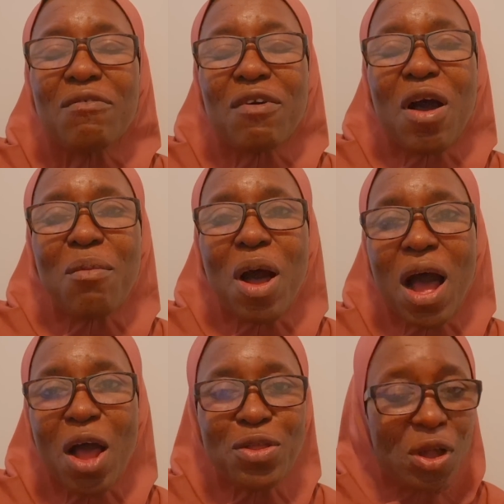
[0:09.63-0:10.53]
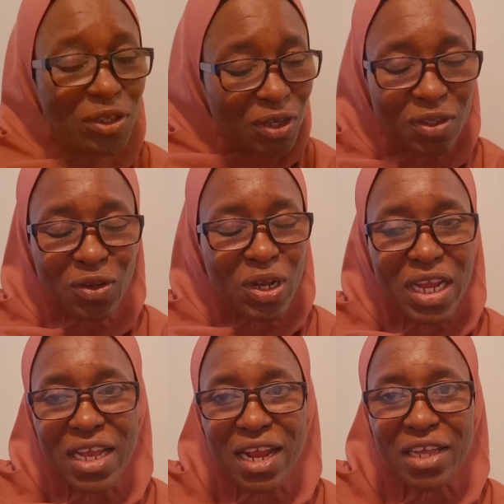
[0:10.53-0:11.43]
from not just
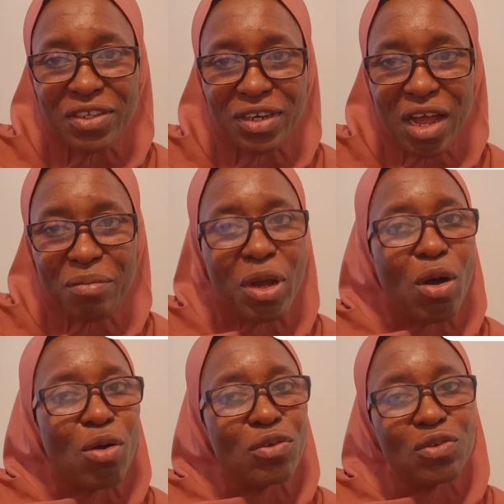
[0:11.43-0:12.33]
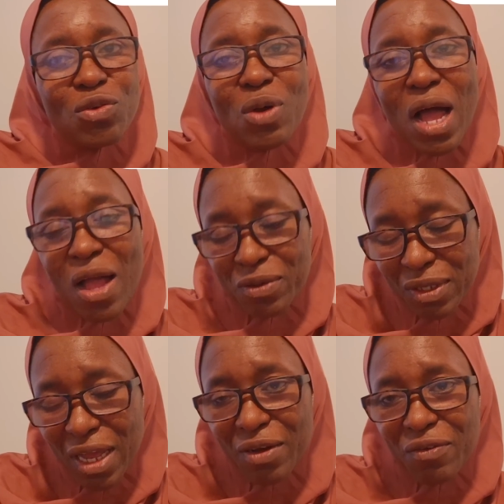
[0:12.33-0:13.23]
only in Nigeria but also
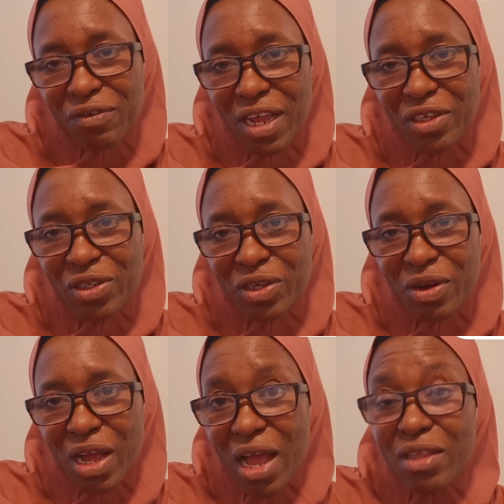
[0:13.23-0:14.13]
outside of Nigeria.